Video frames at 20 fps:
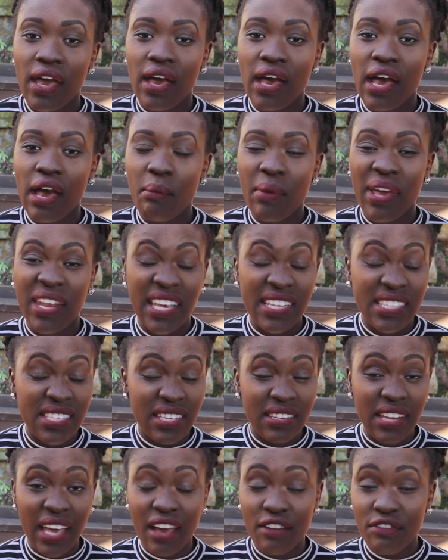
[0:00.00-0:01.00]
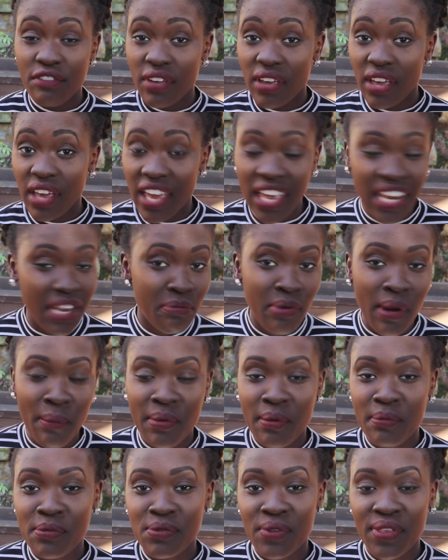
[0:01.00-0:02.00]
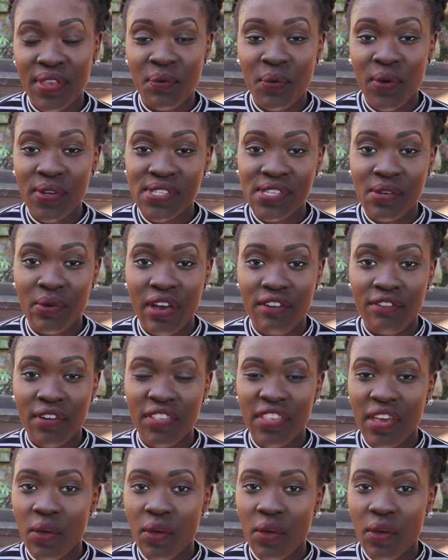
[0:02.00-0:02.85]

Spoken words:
and I didn't have any problems with it whatsoever.